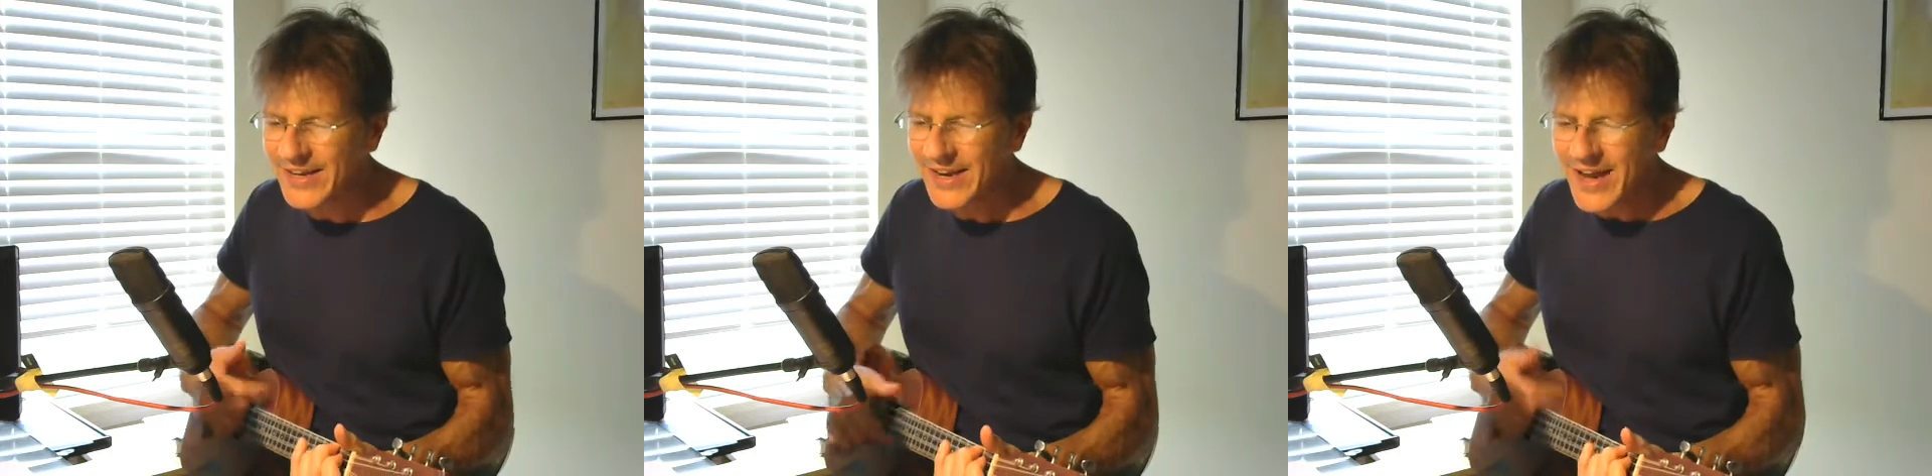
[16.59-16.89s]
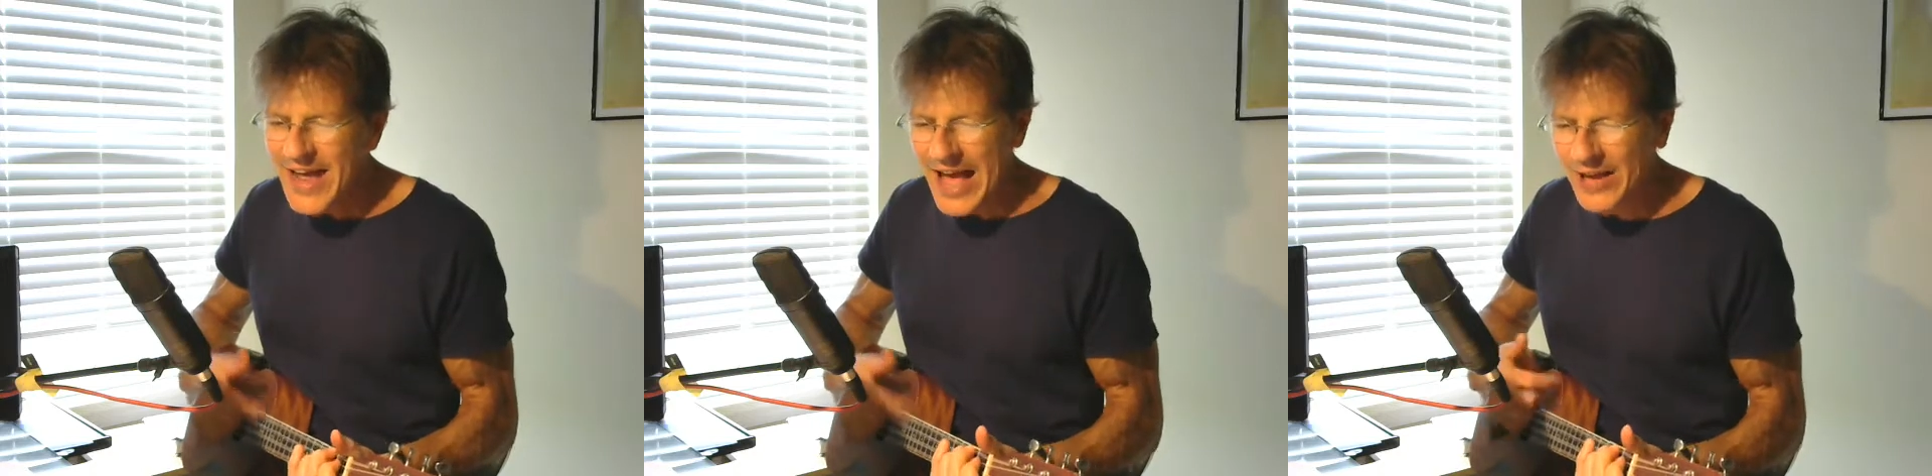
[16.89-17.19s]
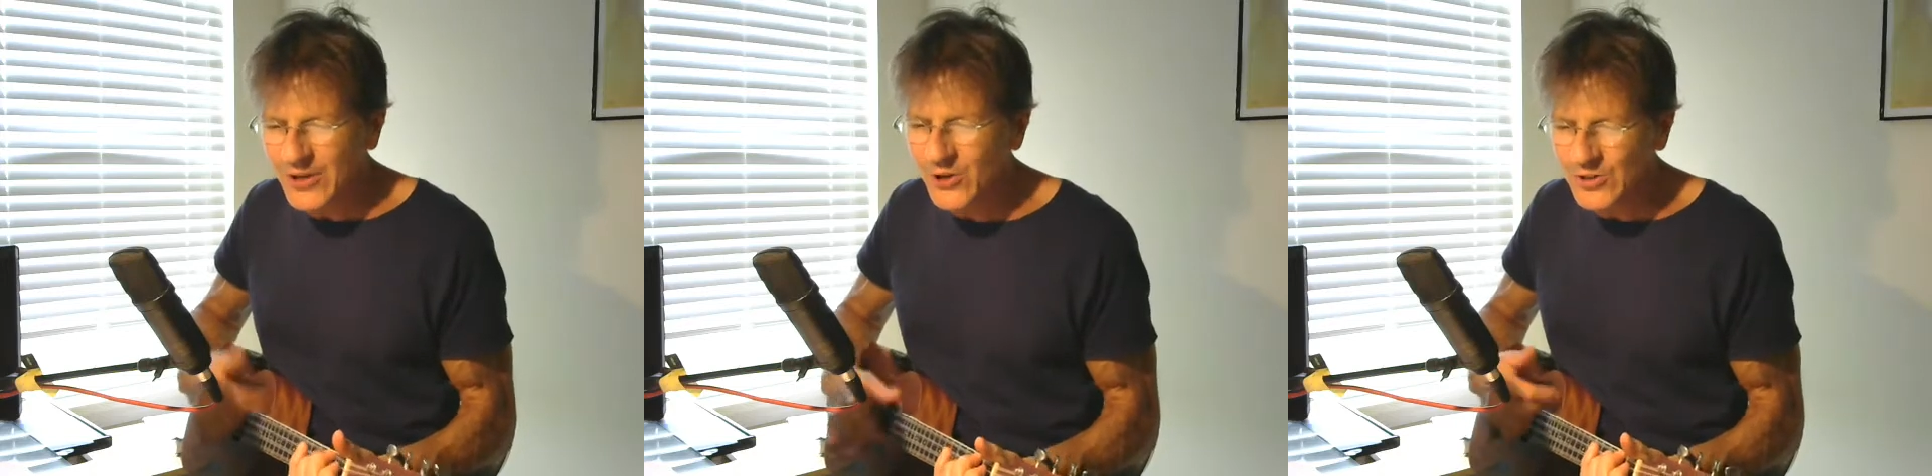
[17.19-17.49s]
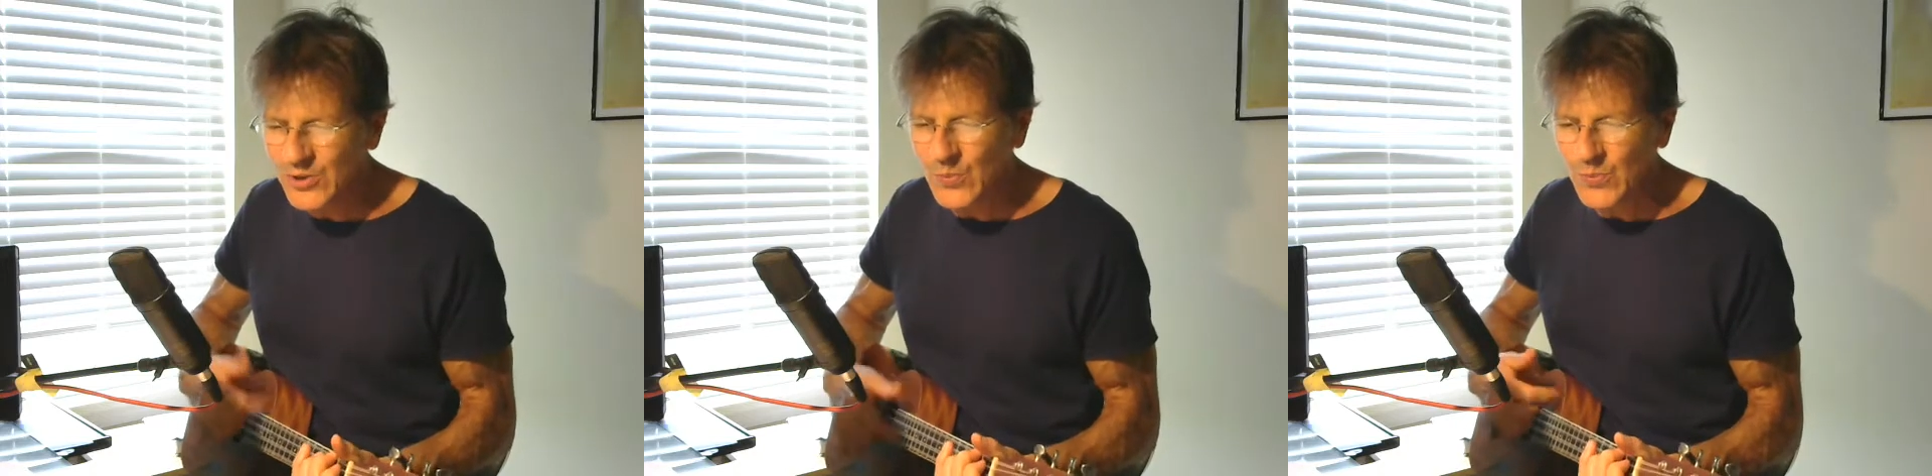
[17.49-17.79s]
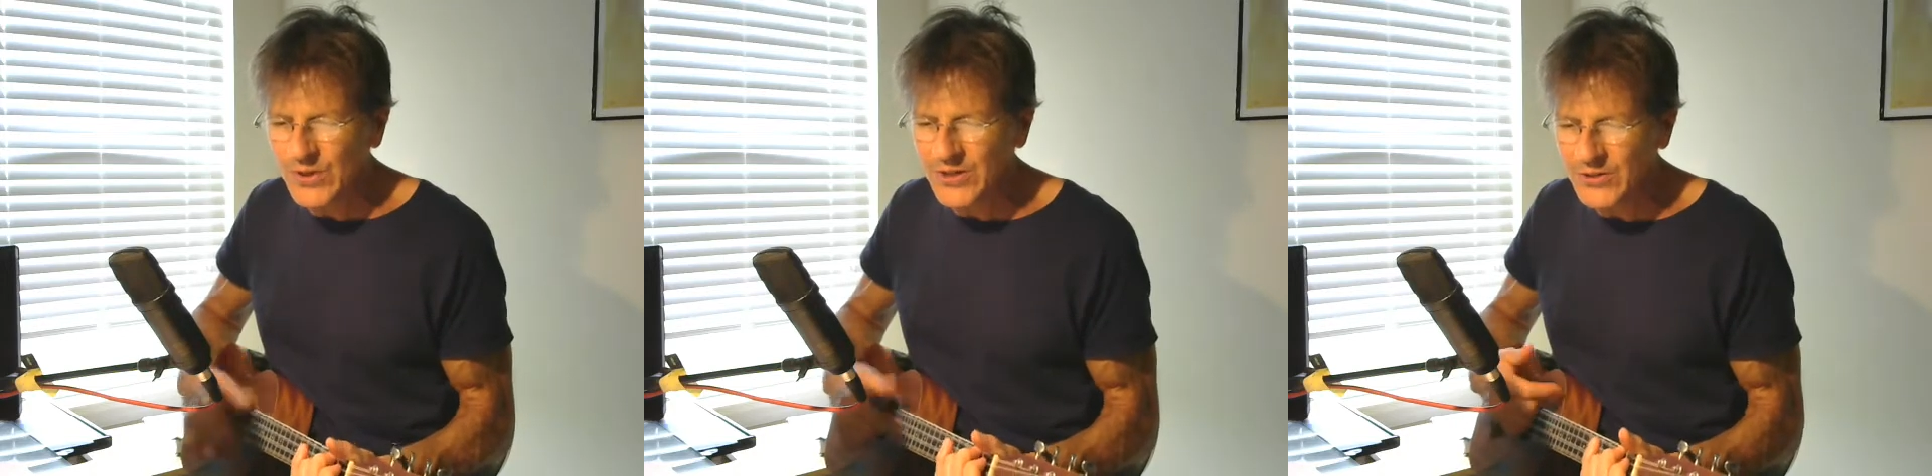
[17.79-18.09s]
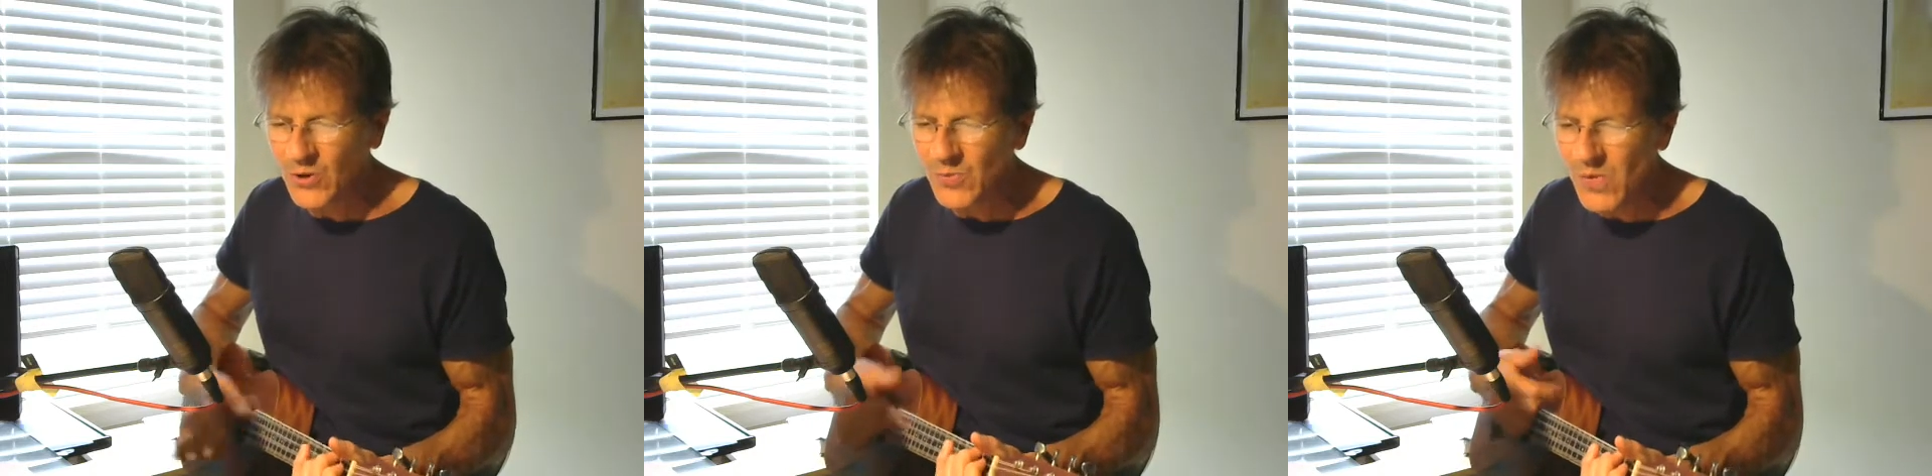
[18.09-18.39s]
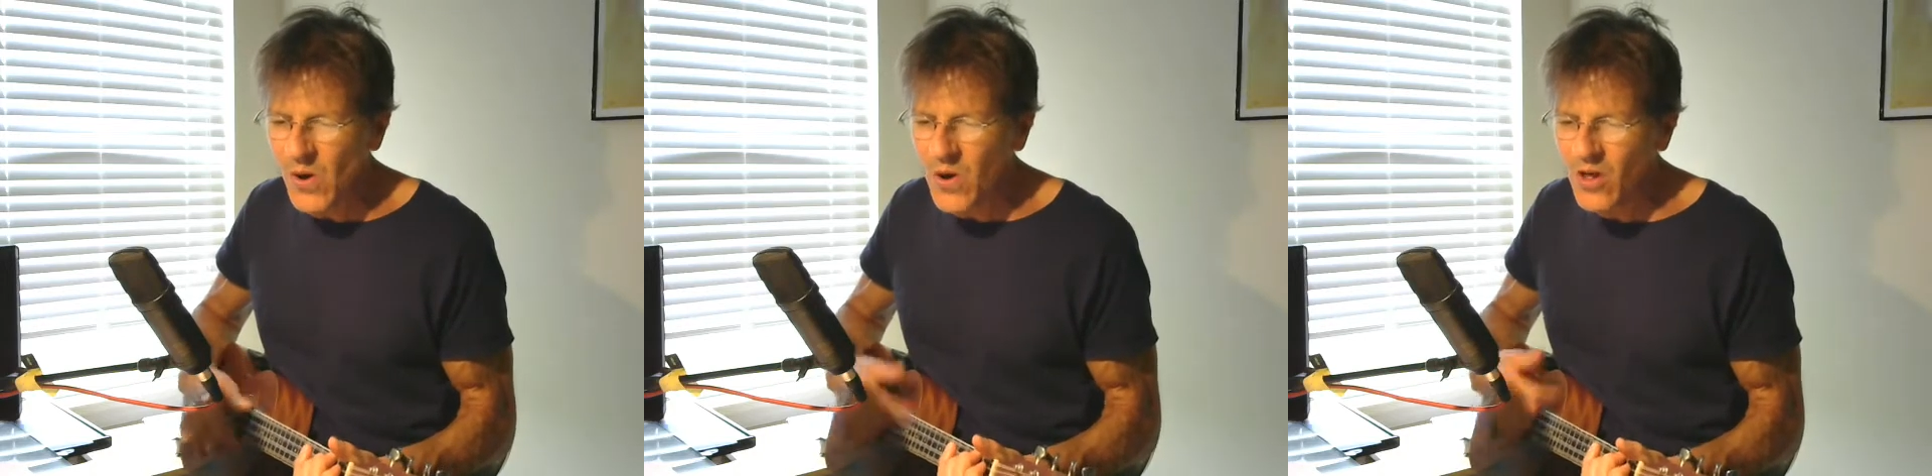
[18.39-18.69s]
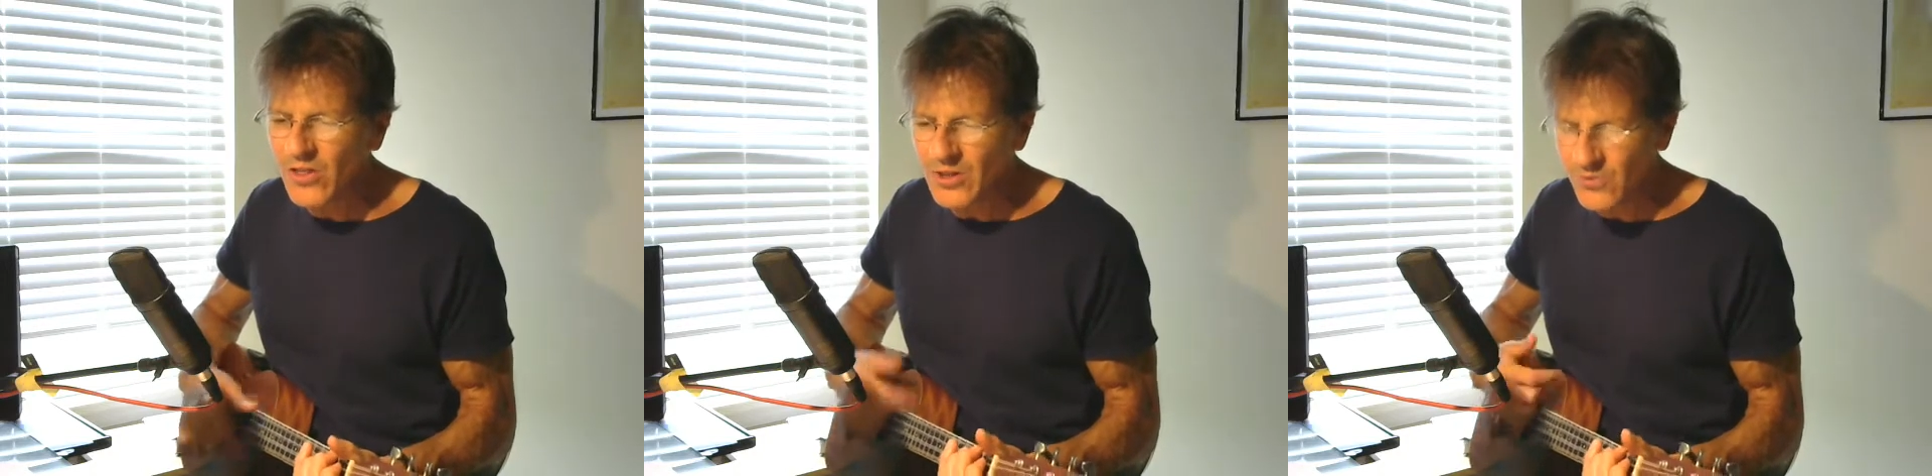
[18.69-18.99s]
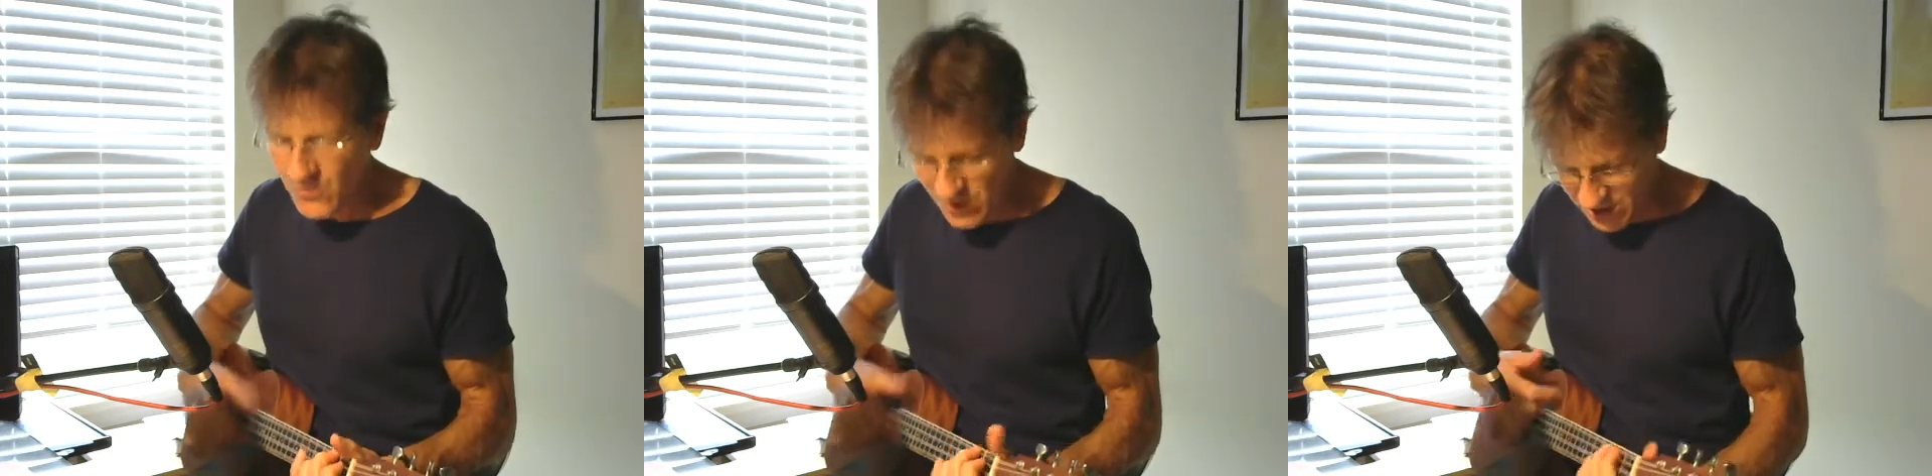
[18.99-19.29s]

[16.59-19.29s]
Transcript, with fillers: I couldn't have been no more than one